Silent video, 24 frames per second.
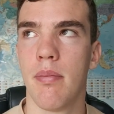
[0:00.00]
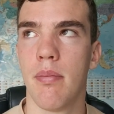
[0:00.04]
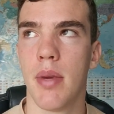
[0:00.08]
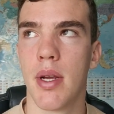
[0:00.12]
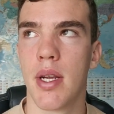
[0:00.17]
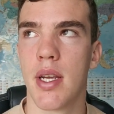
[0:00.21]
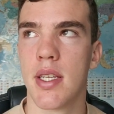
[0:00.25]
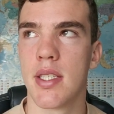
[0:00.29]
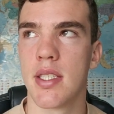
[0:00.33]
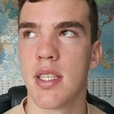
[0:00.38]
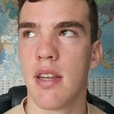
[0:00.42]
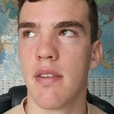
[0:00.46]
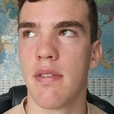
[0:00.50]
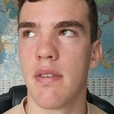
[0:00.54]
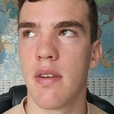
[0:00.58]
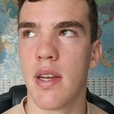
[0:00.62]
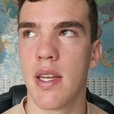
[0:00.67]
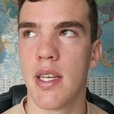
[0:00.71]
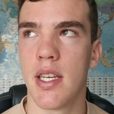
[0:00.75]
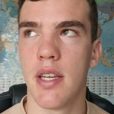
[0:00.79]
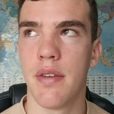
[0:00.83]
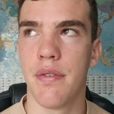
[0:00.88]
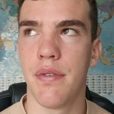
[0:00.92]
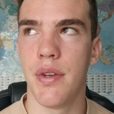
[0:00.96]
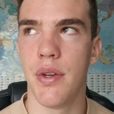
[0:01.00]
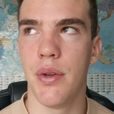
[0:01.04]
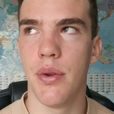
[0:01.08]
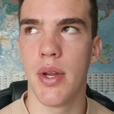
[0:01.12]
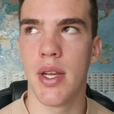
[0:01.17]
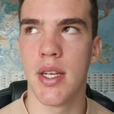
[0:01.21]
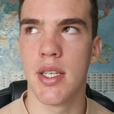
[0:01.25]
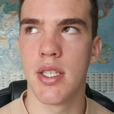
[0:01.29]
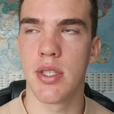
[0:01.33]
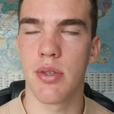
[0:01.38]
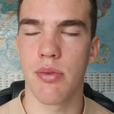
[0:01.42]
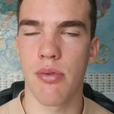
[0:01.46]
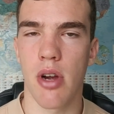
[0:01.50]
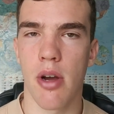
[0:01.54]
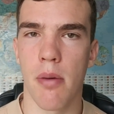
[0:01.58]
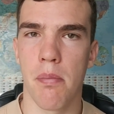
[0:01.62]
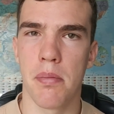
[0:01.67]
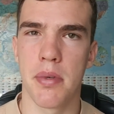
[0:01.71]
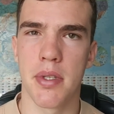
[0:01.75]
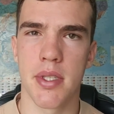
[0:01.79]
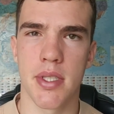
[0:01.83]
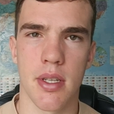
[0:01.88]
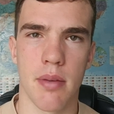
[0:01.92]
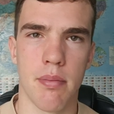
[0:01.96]
Because I find if you
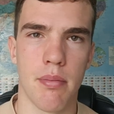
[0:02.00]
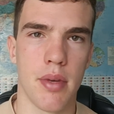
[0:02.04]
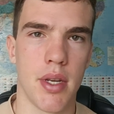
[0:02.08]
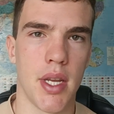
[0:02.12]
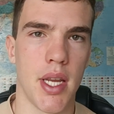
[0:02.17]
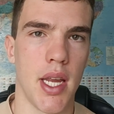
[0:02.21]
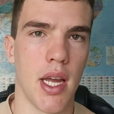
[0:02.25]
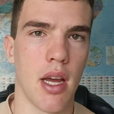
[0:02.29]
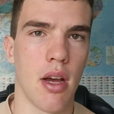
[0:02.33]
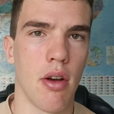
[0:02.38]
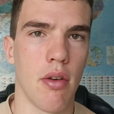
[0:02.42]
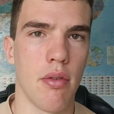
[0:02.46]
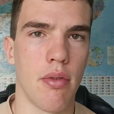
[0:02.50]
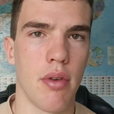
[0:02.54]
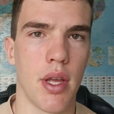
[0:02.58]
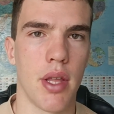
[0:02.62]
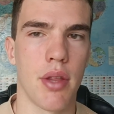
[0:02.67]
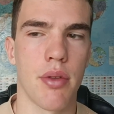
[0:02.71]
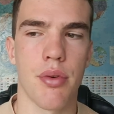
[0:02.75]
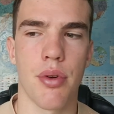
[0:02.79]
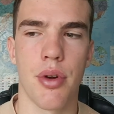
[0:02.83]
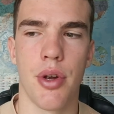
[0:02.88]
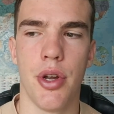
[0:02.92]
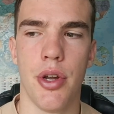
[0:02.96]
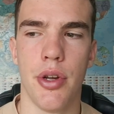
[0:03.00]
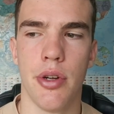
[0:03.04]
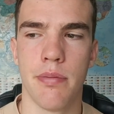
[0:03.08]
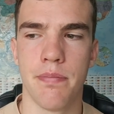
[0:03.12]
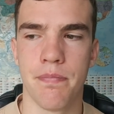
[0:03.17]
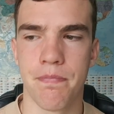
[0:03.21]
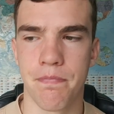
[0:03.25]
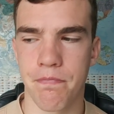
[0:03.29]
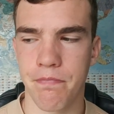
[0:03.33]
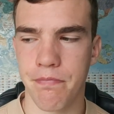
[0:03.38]
interrupt somebody halfway through